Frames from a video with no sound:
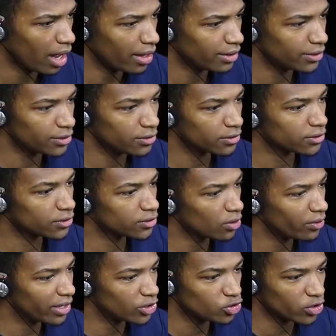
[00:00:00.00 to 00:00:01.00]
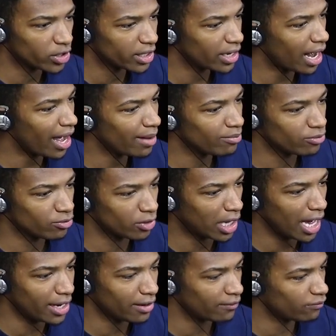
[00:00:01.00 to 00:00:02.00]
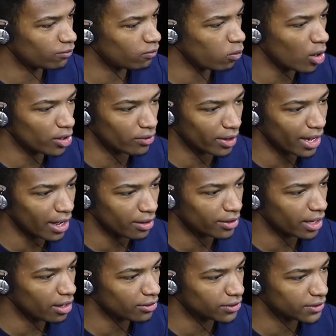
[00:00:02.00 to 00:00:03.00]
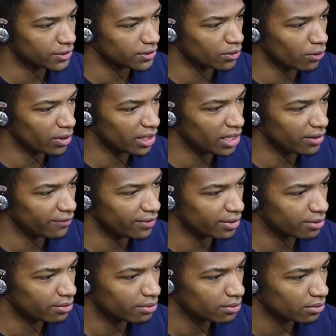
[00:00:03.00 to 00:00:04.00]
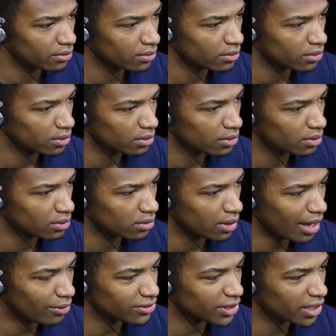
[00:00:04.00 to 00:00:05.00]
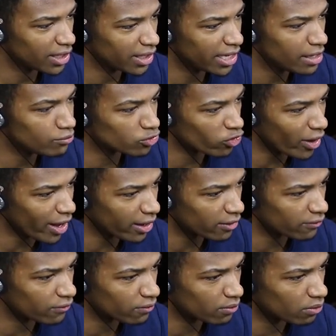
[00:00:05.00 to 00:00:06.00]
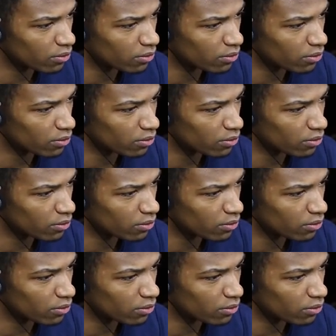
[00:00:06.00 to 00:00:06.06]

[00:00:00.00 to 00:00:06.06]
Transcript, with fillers: This looks so intricate. I'm kind of wondering how the hell this is going to even. How is it going to keep track of